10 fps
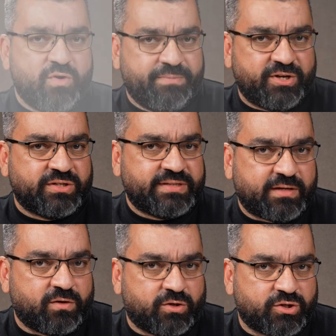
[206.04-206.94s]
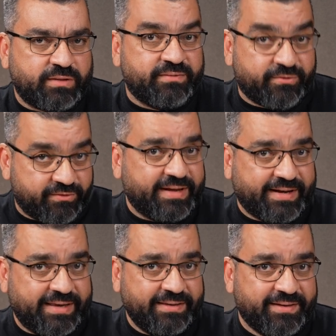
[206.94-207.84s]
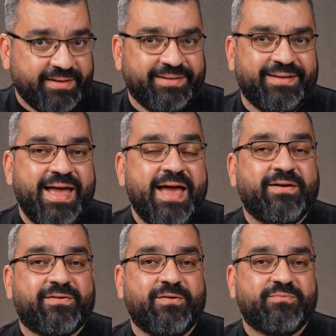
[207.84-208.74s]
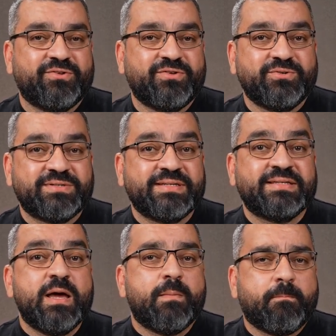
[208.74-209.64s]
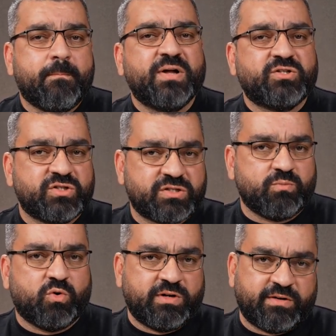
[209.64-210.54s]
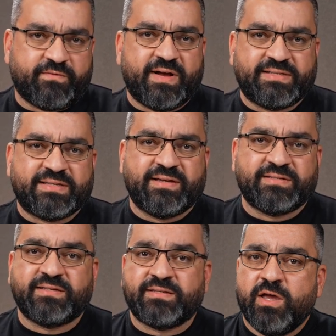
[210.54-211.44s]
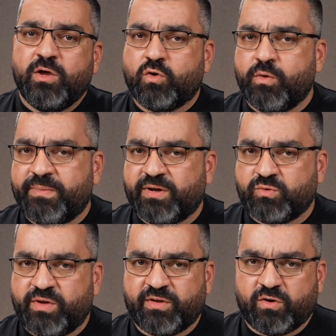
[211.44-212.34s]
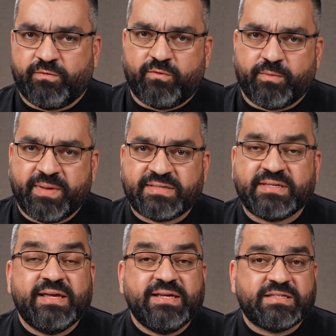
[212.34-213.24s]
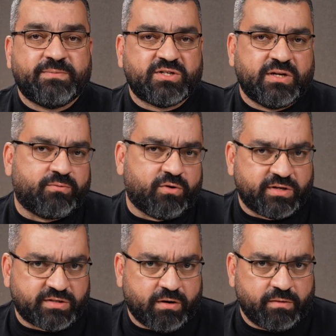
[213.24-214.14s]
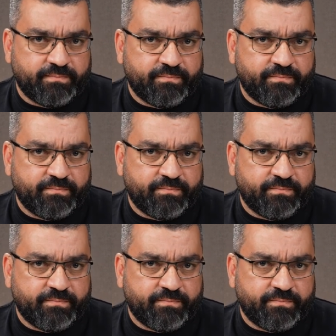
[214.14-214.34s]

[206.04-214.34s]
compression technology, really, N RAW produces much smaller file sizes compared to other RAW formats, especially ProRes RAW.